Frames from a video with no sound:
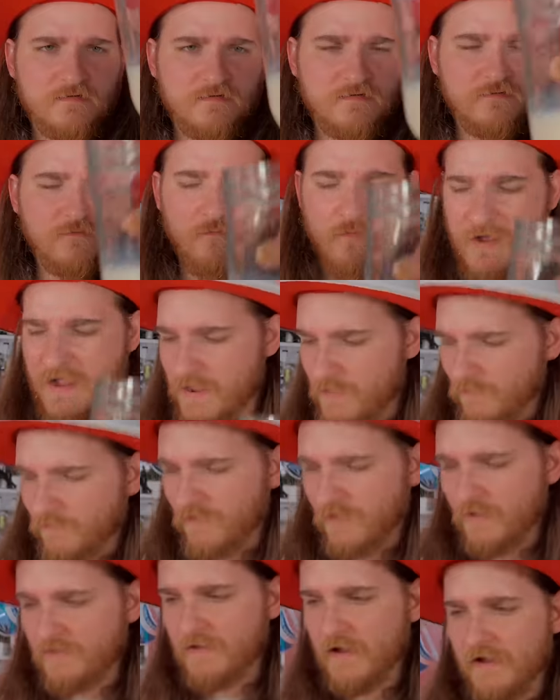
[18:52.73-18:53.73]
Wow,
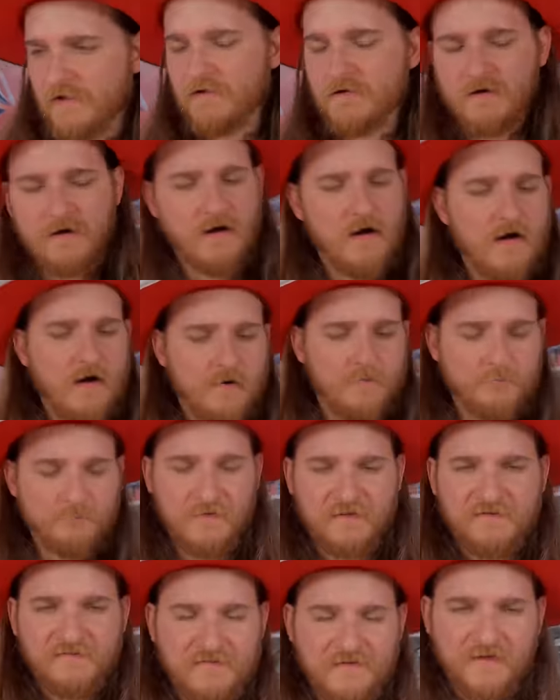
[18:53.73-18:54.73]
okay. Um,
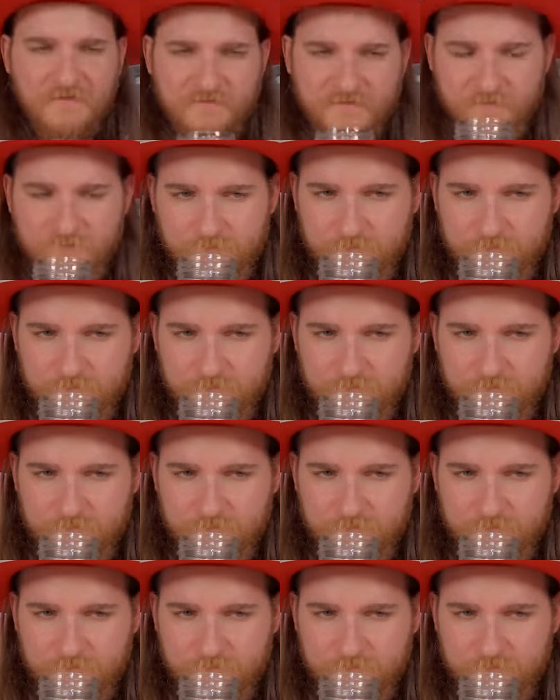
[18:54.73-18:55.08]
big sniff.